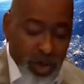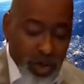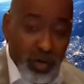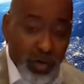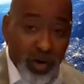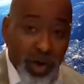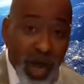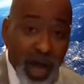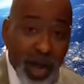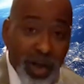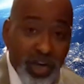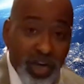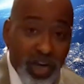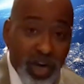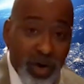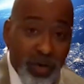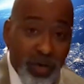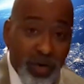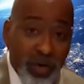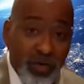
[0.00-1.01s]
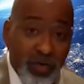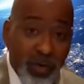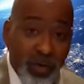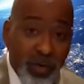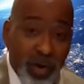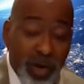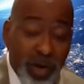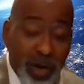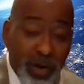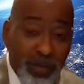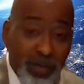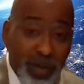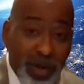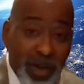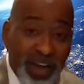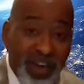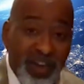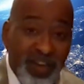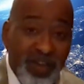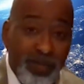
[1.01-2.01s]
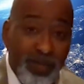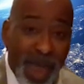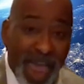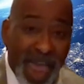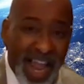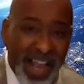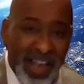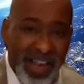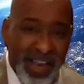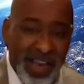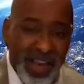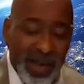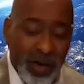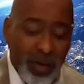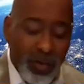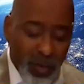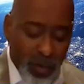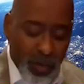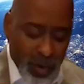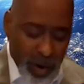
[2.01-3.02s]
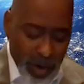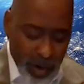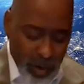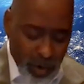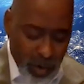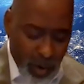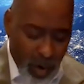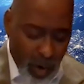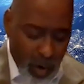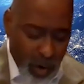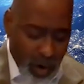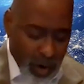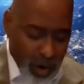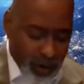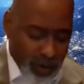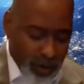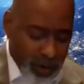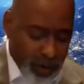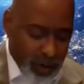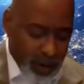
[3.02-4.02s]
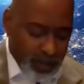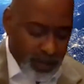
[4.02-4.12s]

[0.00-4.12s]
so that our territory can be expanded or enlarged.